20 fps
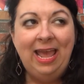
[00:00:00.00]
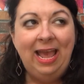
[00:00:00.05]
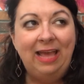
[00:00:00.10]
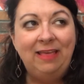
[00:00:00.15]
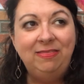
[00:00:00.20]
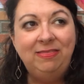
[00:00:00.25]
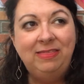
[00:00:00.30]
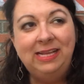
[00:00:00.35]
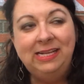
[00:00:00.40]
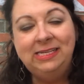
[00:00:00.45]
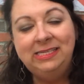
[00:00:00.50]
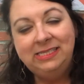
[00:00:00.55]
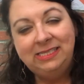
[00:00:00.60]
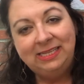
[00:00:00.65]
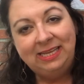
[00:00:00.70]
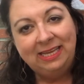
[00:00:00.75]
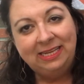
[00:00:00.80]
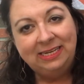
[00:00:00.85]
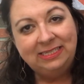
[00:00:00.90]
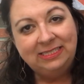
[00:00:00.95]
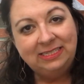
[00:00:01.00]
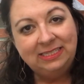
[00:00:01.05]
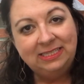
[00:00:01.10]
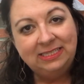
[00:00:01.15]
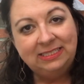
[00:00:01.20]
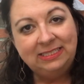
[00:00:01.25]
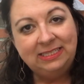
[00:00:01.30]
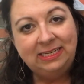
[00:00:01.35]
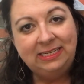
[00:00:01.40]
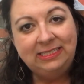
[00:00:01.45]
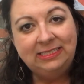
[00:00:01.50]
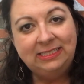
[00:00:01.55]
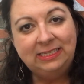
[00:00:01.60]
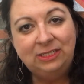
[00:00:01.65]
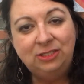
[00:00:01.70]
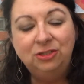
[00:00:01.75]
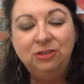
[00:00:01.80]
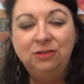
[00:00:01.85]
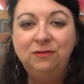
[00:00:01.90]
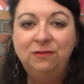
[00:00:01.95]
and then to get into the city
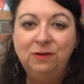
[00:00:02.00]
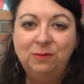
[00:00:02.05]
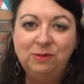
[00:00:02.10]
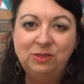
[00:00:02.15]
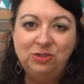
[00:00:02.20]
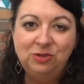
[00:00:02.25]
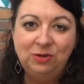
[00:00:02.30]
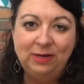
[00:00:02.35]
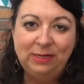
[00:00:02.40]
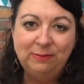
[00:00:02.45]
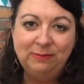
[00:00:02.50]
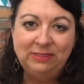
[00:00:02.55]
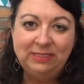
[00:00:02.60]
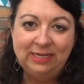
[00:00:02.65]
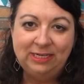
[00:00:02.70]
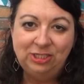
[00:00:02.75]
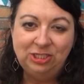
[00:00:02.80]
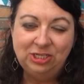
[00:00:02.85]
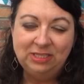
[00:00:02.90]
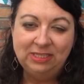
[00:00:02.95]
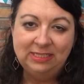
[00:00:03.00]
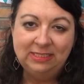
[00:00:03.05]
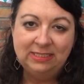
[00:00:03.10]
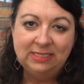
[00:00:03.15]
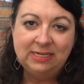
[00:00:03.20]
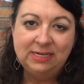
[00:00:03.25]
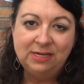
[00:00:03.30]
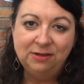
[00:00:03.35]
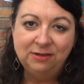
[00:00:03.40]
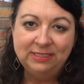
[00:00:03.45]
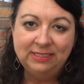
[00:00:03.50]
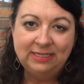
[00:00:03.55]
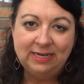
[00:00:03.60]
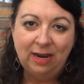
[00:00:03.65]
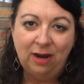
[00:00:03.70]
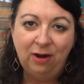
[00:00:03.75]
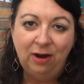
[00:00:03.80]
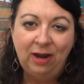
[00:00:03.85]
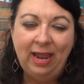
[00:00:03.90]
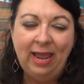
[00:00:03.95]
center from the tram station that's nearest
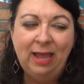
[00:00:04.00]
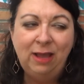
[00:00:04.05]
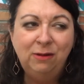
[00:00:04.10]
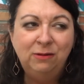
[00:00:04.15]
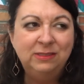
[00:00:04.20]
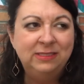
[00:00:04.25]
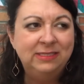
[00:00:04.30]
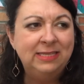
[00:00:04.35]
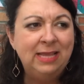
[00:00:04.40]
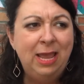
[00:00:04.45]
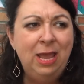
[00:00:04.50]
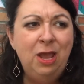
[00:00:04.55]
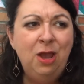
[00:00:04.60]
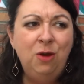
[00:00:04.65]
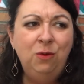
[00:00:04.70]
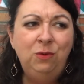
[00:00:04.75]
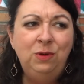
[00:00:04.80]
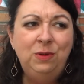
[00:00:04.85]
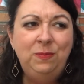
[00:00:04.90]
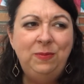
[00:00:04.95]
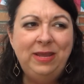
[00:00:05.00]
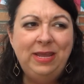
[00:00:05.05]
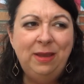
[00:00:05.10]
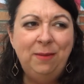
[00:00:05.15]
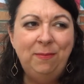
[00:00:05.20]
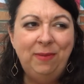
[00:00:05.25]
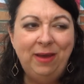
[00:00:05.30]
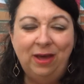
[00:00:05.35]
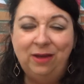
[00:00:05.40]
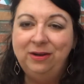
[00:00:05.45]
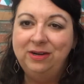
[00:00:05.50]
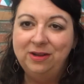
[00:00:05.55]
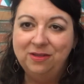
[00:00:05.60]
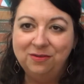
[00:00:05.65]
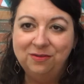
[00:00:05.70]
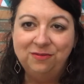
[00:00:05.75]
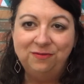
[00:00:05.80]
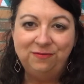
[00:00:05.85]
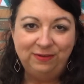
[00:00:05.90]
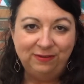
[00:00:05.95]
our house would be about
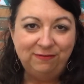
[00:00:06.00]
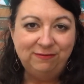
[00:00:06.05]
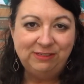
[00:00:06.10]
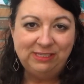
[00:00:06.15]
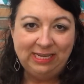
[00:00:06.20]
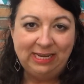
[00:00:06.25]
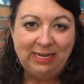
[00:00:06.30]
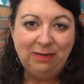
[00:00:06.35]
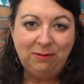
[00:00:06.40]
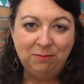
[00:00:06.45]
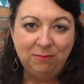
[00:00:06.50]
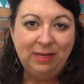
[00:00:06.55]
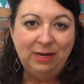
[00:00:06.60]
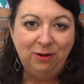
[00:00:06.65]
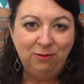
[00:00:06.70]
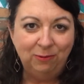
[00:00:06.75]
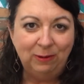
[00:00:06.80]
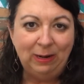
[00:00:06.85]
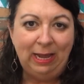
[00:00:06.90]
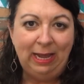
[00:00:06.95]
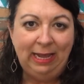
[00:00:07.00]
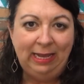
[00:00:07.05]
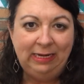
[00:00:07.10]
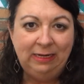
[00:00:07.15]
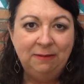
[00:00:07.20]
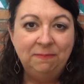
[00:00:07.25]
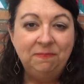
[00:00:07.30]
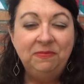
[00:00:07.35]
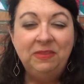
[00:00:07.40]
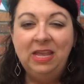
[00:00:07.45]
another 15-minute ride.